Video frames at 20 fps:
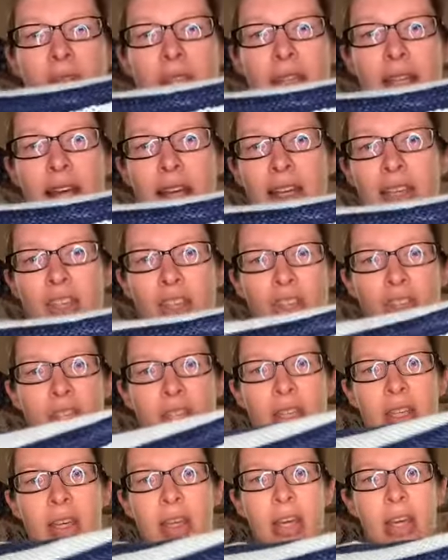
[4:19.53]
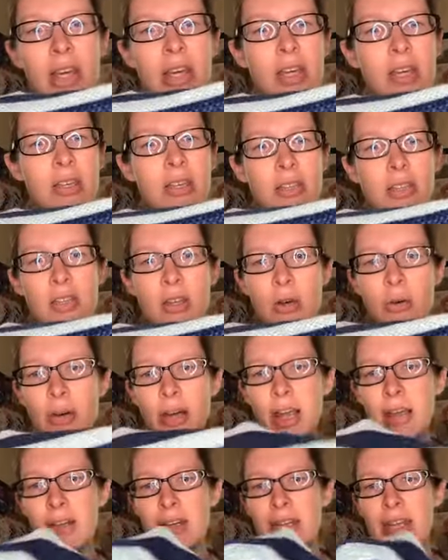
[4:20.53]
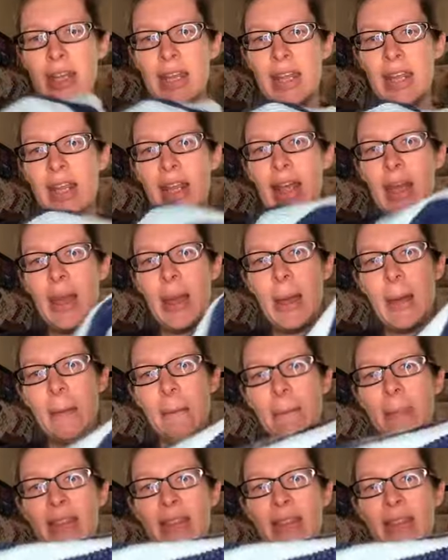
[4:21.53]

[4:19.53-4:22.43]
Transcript: nice just zone out knitting, but